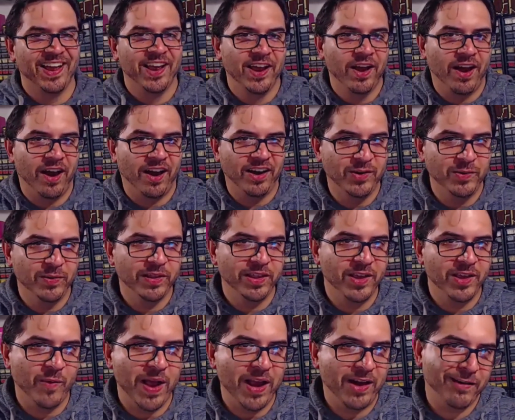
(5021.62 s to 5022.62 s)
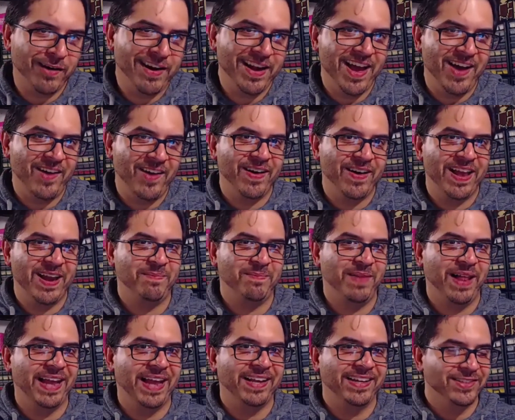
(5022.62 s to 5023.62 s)
are you really awake right now? And I'm
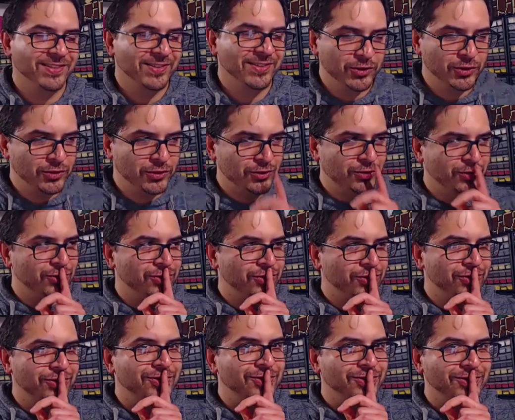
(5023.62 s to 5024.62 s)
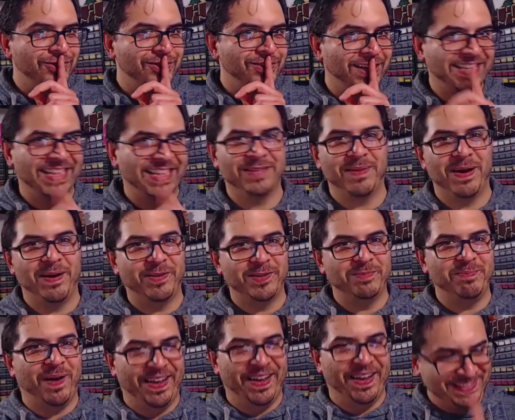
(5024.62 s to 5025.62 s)
like, shh. Like, that's my
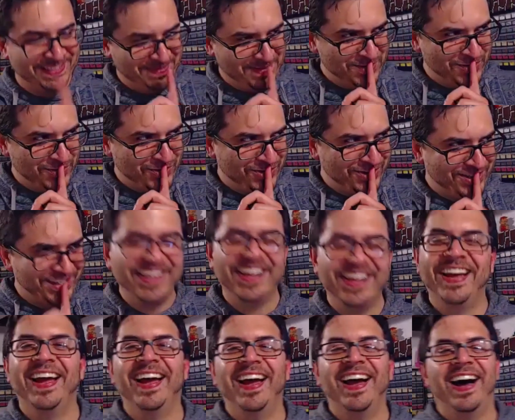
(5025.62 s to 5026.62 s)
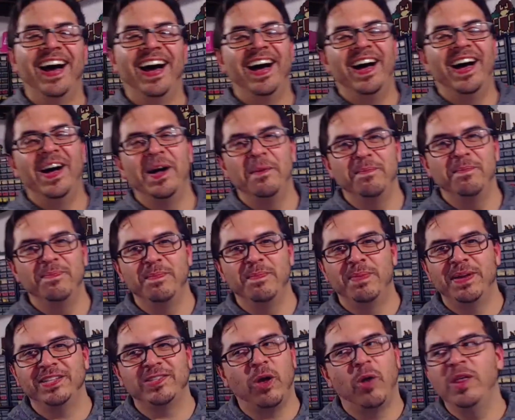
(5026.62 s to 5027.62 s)
response. I'm like, shh.
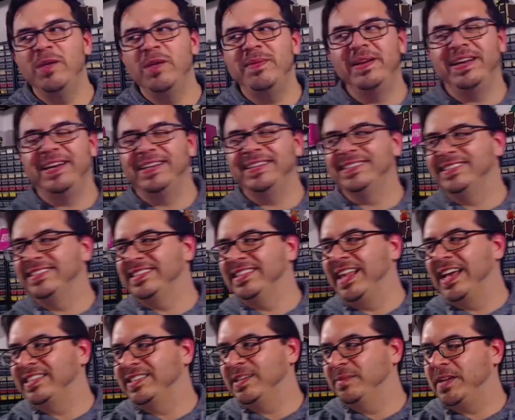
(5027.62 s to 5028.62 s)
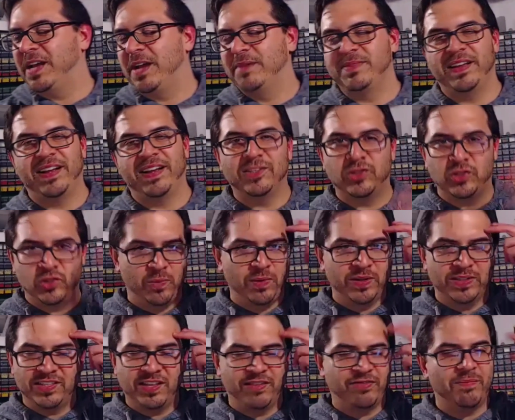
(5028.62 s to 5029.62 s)
But it's only because like sometimes I got so
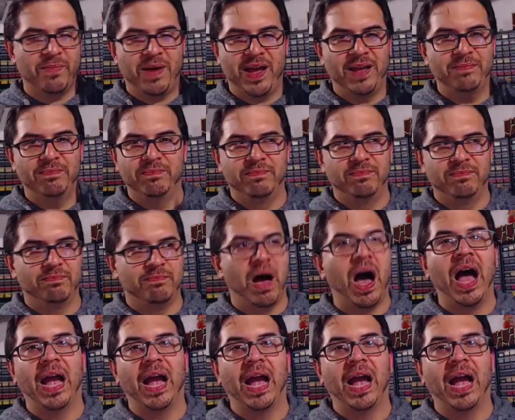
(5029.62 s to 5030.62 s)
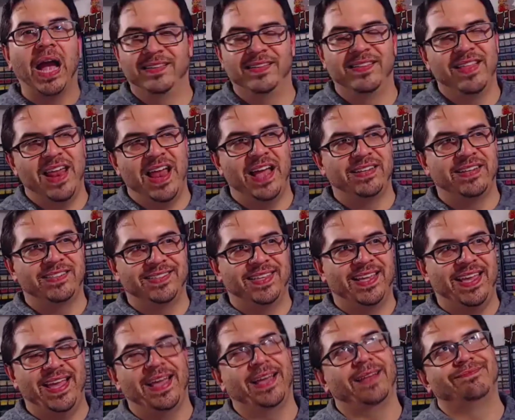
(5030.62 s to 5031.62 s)
much stuff on my mind that I just
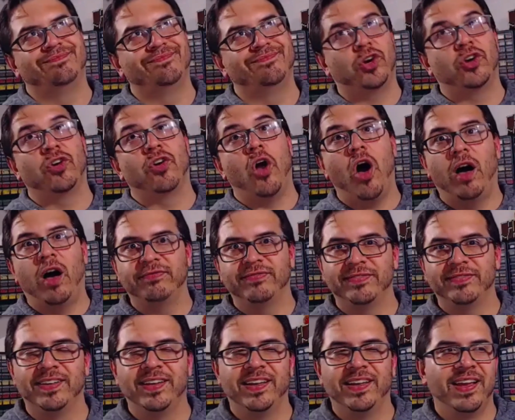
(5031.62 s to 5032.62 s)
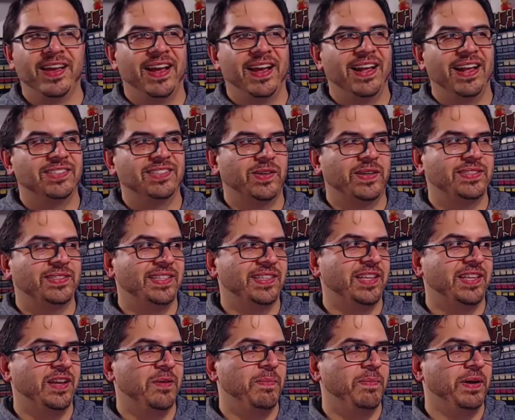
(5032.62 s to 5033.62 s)
can't turn off. And so I sit
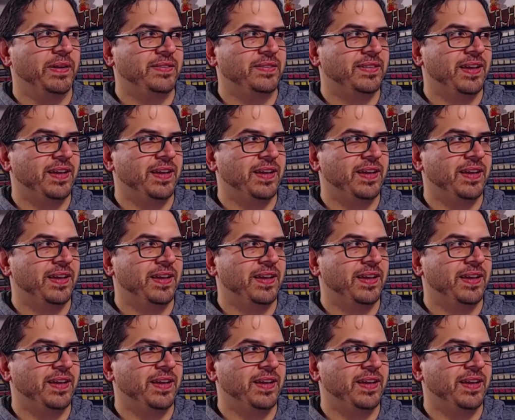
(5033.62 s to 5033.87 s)
there, but